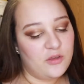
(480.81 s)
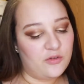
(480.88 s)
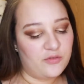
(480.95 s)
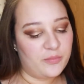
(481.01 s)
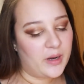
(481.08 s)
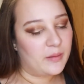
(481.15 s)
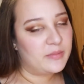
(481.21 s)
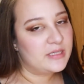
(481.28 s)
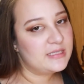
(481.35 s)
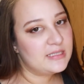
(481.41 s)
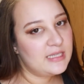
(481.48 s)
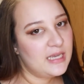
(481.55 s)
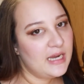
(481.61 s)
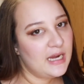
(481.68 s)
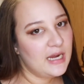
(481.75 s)
you've probably
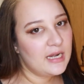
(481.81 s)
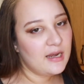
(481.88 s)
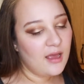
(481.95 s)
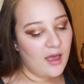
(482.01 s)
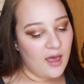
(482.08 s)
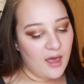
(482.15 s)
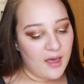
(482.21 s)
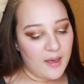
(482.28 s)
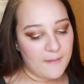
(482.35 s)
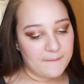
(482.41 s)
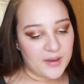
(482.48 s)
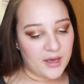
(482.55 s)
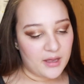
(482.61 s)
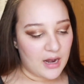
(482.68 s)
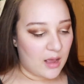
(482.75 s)
seen,
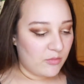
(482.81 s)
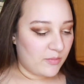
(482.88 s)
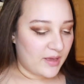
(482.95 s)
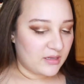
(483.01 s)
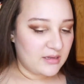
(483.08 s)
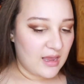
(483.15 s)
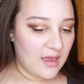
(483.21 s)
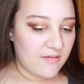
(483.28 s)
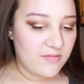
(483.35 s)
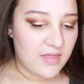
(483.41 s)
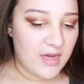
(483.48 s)
but I'm about to have